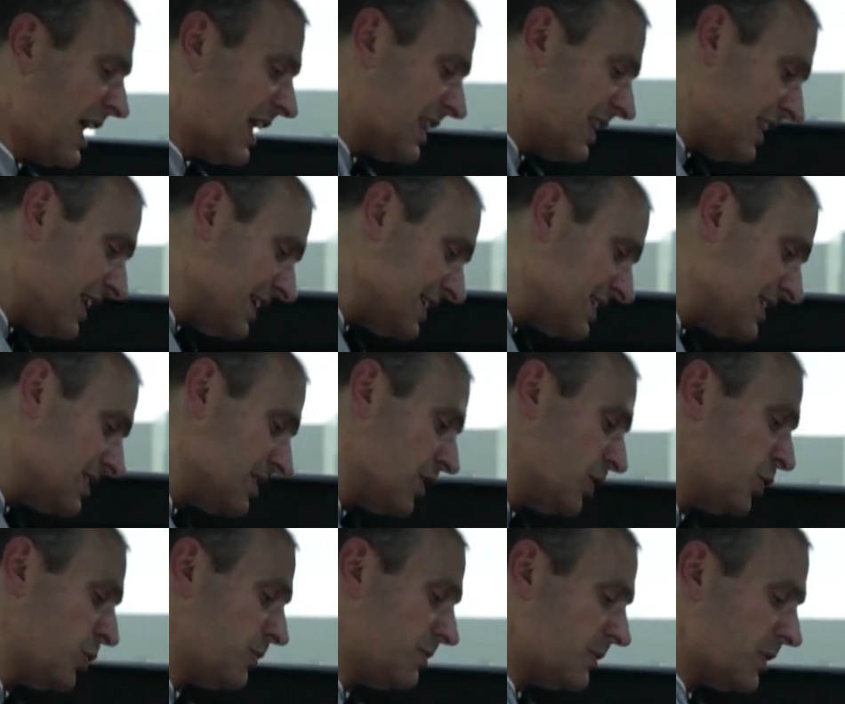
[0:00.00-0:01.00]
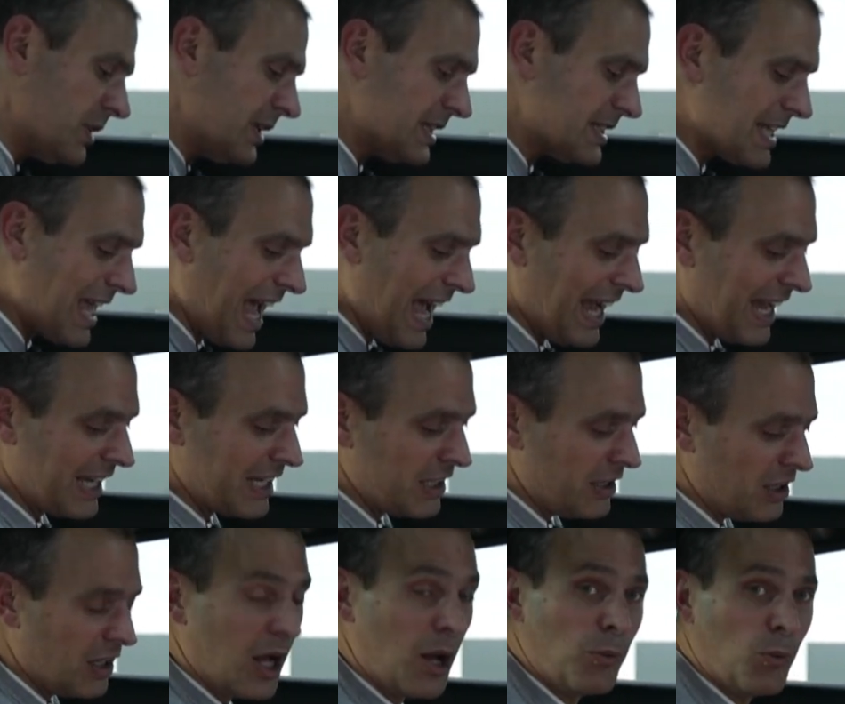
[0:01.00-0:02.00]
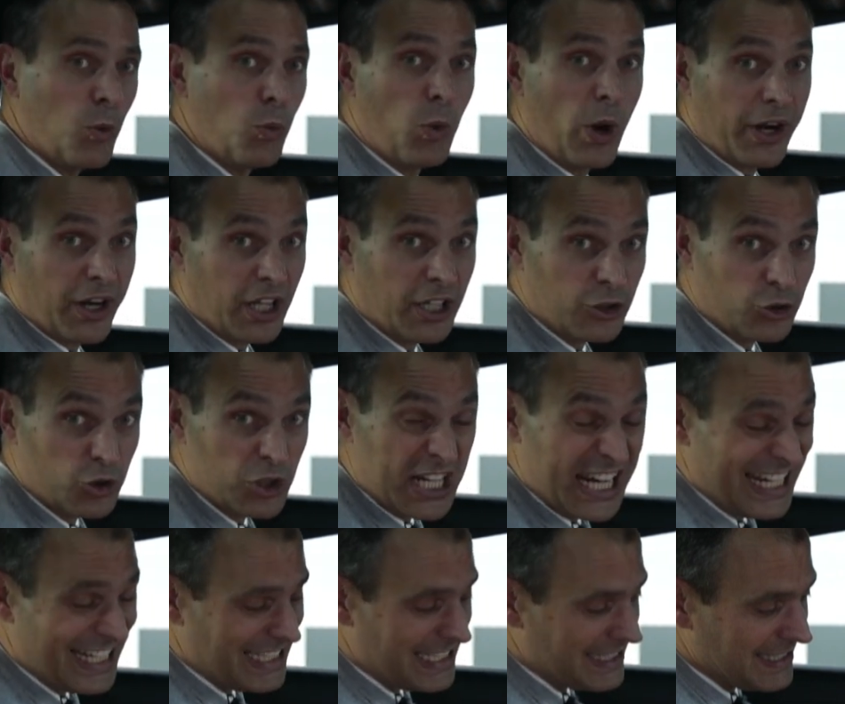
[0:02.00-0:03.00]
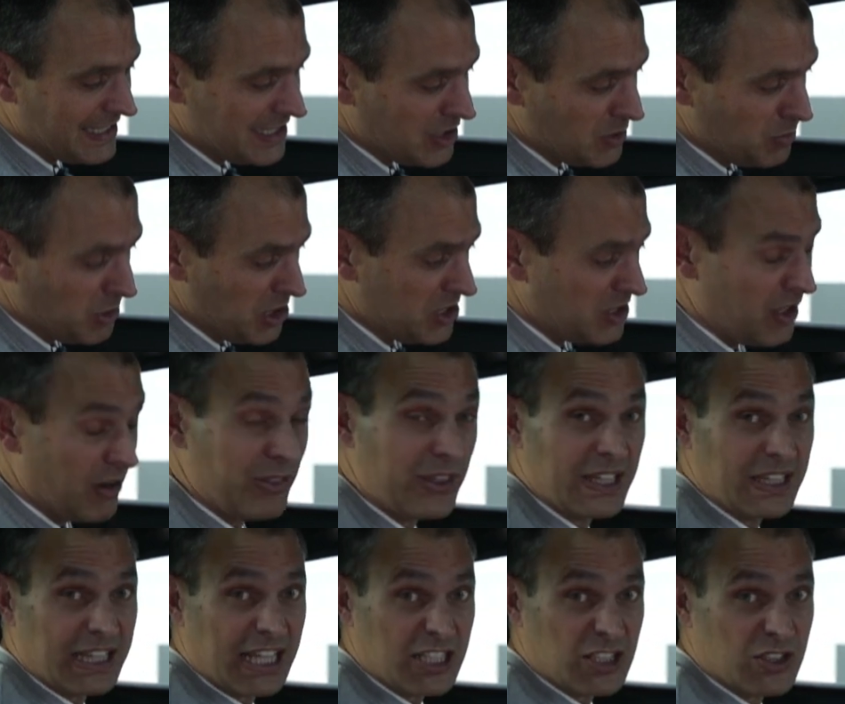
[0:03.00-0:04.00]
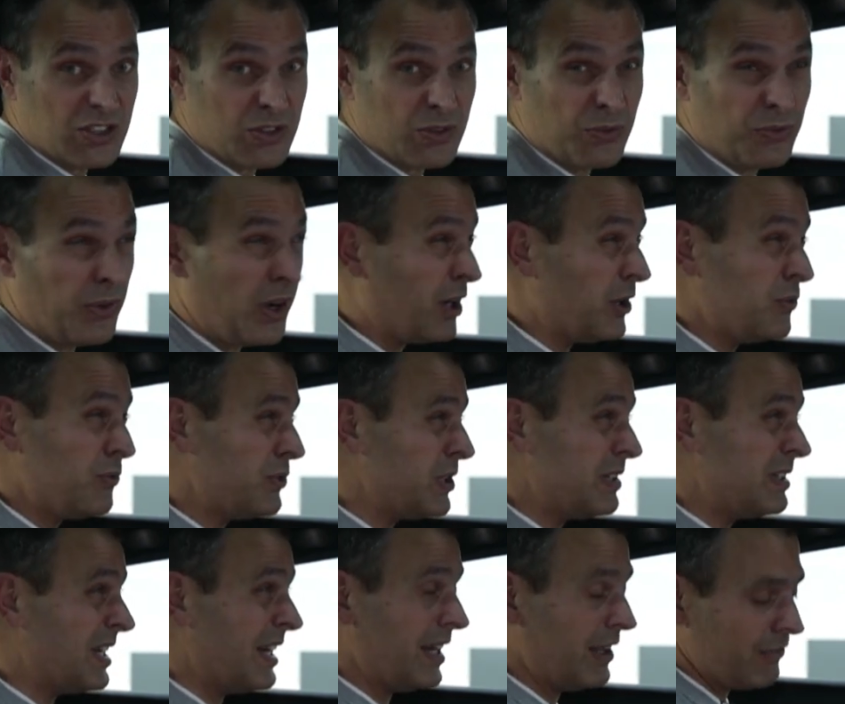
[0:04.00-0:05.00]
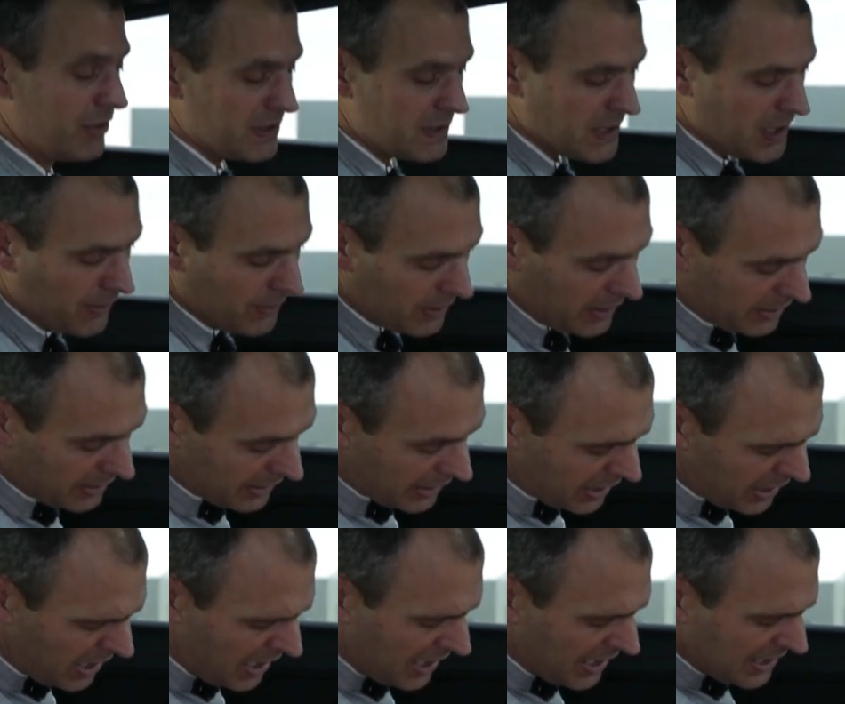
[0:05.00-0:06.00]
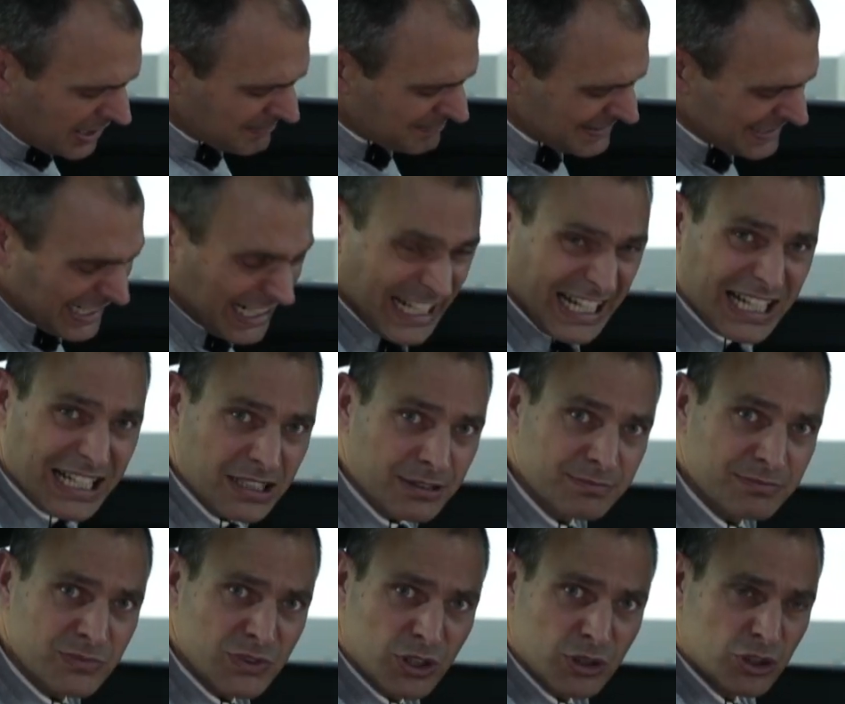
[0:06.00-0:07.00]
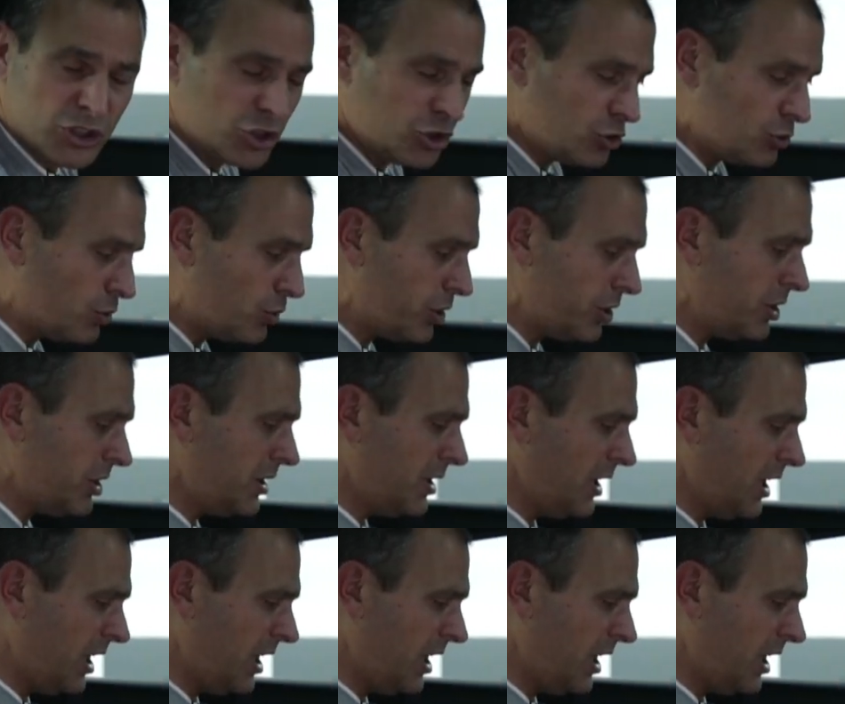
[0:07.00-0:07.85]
This though, this angle, I'm 180 centimeter. I think that's 5'11", something like that. Yeah, not sure.